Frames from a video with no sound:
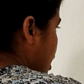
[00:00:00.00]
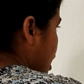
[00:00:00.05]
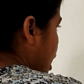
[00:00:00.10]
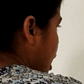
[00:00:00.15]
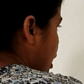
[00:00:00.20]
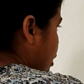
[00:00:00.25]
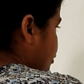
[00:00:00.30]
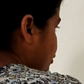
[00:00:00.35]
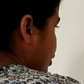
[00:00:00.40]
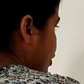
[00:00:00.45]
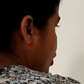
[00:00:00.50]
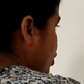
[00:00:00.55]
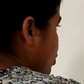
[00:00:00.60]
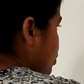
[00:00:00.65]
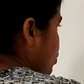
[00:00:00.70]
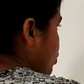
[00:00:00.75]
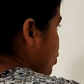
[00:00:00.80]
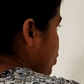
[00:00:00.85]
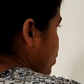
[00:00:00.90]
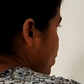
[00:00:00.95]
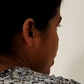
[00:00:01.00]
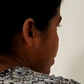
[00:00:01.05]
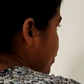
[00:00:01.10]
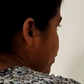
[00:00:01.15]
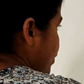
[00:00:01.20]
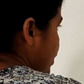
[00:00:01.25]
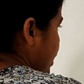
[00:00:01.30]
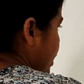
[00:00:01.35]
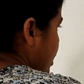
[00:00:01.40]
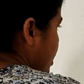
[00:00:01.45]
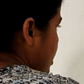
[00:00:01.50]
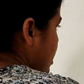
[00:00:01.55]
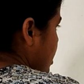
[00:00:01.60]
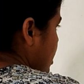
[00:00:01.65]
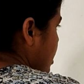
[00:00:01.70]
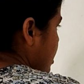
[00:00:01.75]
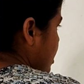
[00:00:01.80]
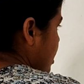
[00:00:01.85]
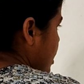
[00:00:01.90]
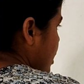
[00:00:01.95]
half into 200
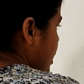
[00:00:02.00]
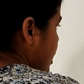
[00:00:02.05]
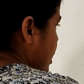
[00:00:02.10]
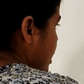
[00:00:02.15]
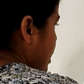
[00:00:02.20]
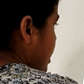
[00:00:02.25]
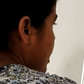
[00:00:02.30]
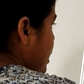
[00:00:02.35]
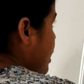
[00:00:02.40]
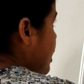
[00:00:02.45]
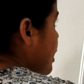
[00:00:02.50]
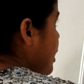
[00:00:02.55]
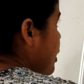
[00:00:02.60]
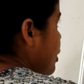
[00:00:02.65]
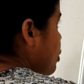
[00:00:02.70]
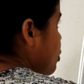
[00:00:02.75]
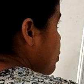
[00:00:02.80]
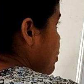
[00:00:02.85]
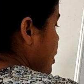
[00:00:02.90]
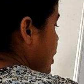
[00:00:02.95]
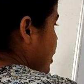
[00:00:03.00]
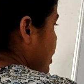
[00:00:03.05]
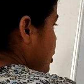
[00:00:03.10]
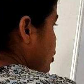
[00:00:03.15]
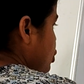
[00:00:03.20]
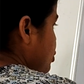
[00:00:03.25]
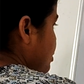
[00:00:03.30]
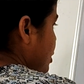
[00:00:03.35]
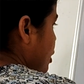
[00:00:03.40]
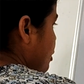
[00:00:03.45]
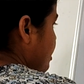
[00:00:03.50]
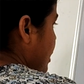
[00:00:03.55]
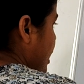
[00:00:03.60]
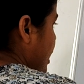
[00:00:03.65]
into 10 raised to power